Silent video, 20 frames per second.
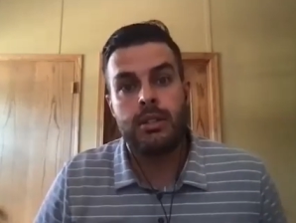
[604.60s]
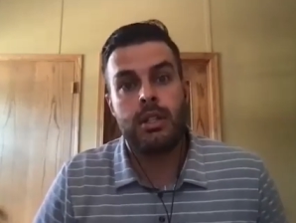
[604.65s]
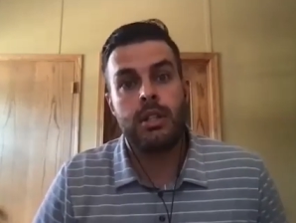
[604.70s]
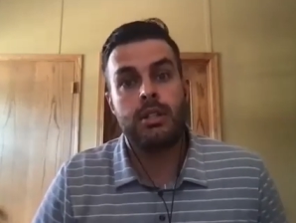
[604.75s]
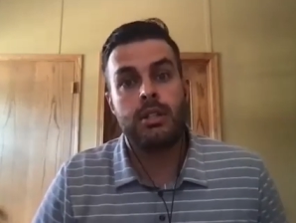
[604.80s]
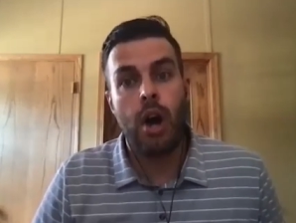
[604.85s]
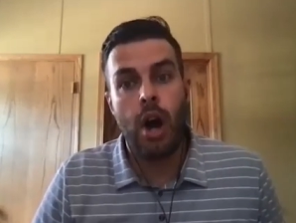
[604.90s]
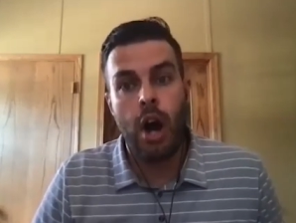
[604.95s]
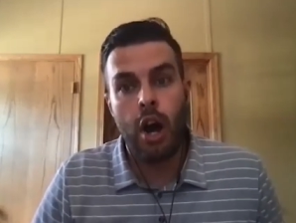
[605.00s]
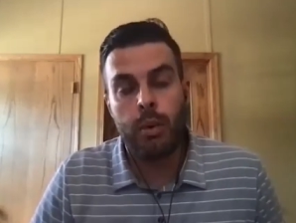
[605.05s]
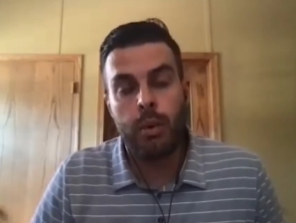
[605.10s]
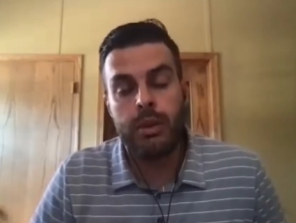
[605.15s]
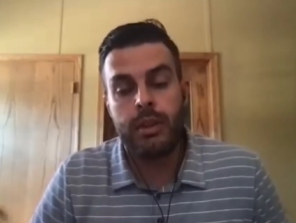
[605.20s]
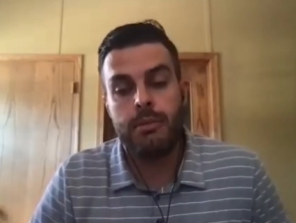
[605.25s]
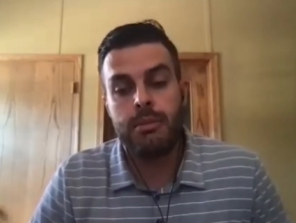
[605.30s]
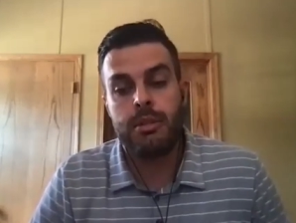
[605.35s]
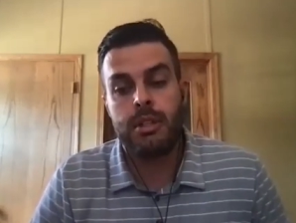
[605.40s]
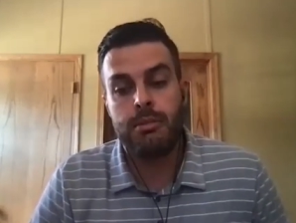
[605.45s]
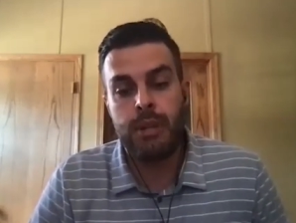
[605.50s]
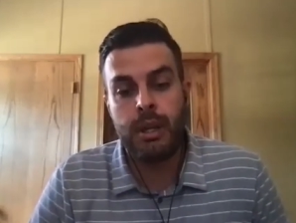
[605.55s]
to talk with
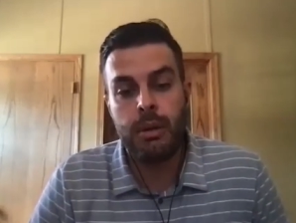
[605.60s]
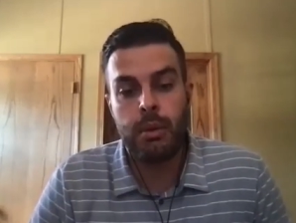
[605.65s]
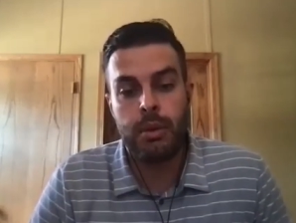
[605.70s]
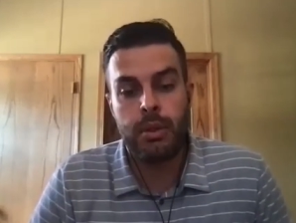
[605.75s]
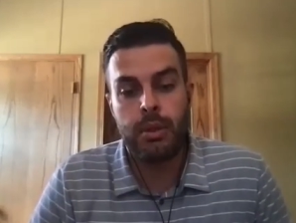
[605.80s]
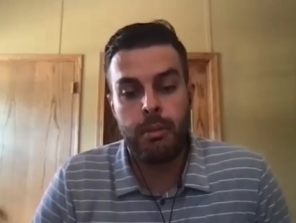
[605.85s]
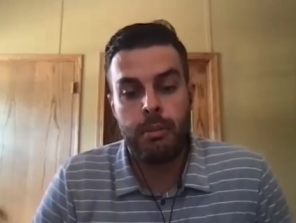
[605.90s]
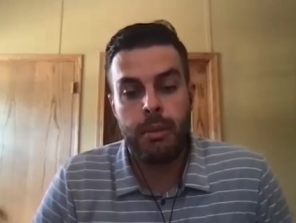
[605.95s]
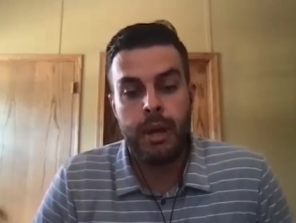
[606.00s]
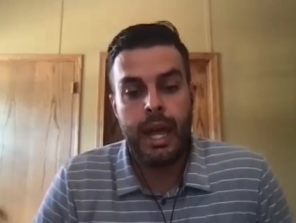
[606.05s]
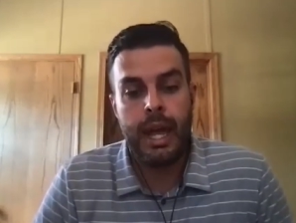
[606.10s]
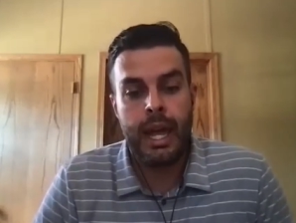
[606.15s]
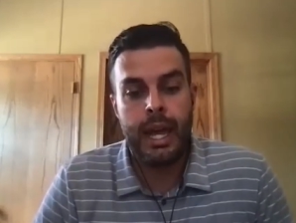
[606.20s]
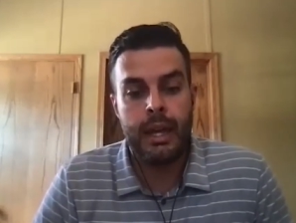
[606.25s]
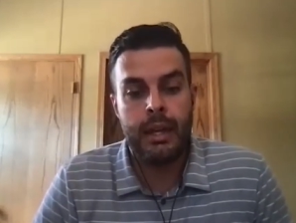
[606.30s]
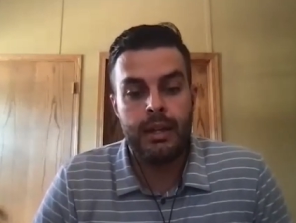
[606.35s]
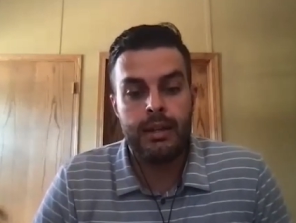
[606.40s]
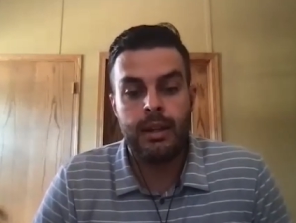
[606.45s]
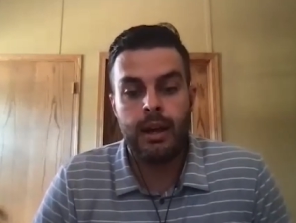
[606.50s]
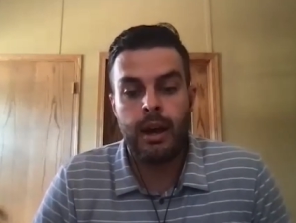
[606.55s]
them to meet with them
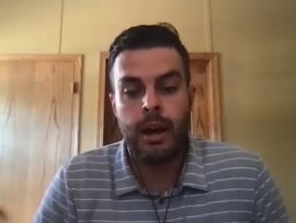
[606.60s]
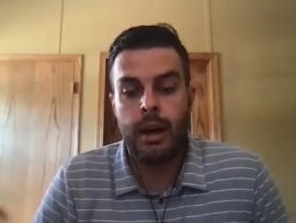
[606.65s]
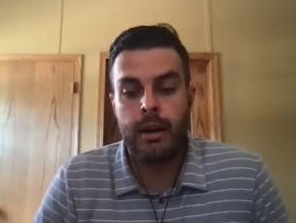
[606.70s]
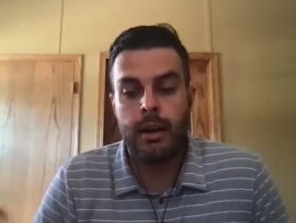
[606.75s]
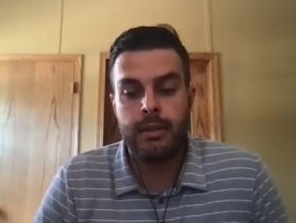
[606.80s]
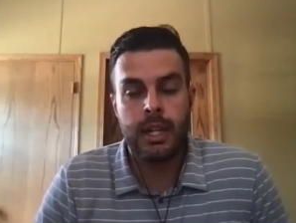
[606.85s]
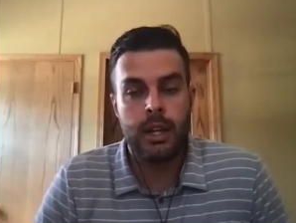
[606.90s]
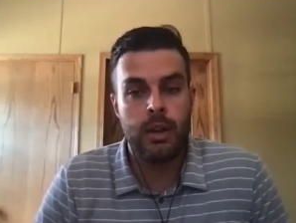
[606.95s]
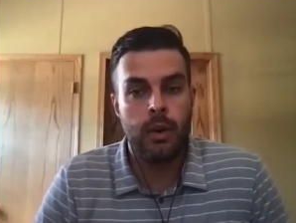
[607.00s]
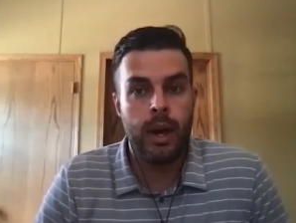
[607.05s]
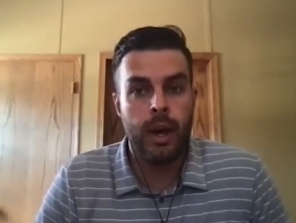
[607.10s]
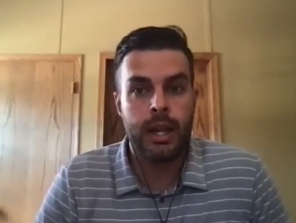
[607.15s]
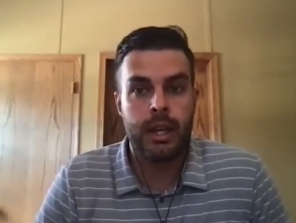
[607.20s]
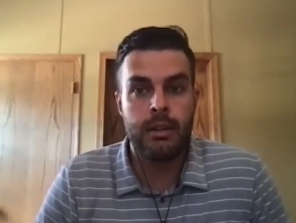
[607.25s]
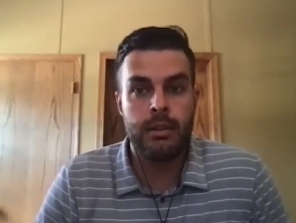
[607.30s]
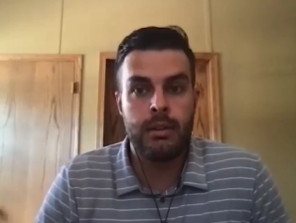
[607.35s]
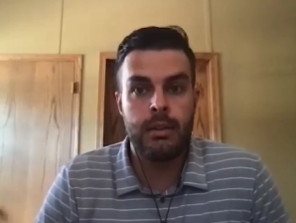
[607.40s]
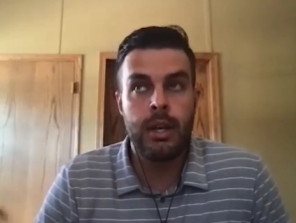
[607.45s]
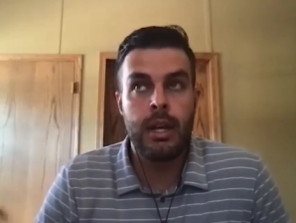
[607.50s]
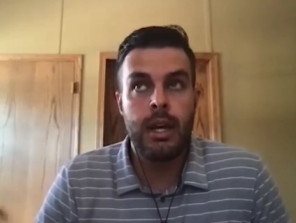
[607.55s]
and uh, you know i
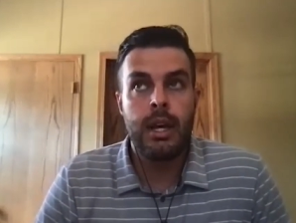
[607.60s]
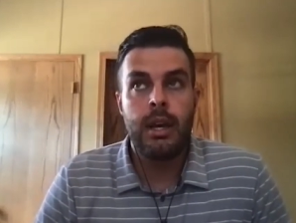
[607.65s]
can